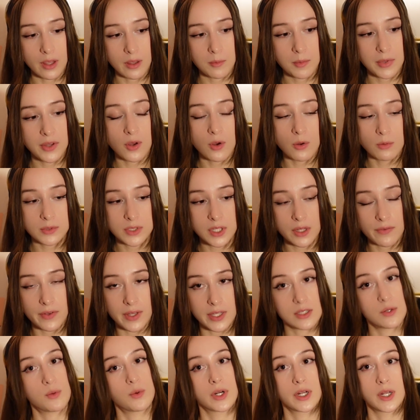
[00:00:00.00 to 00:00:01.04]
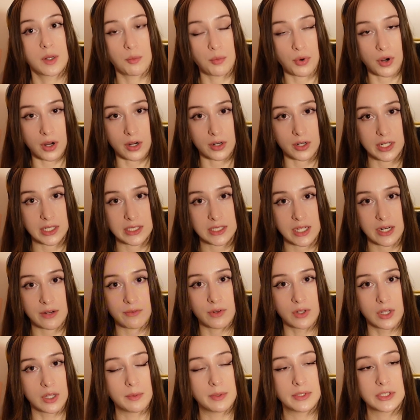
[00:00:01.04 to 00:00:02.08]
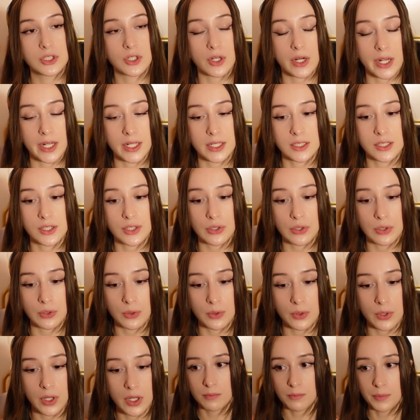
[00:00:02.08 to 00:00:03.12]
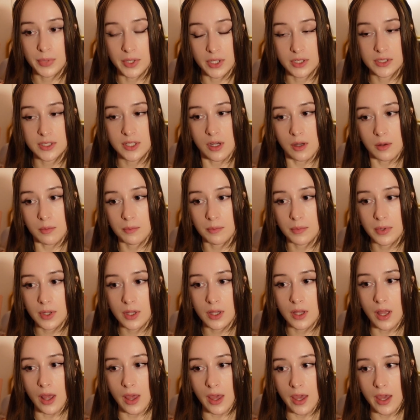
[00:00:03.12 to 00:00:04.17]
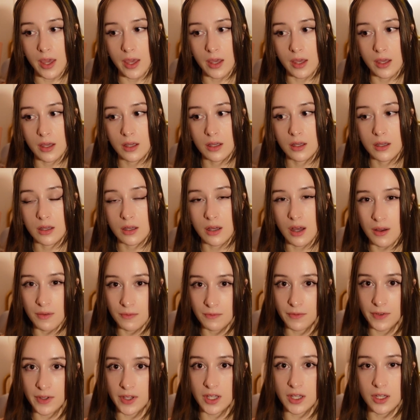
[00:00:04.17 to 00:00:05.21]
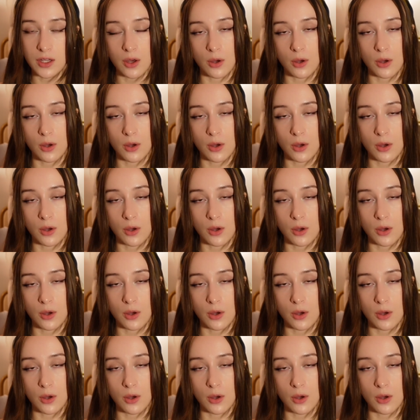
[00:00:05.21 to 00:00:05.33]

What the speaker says: But the home stuff is a work in progress, and I've really been trying to build up a comfy,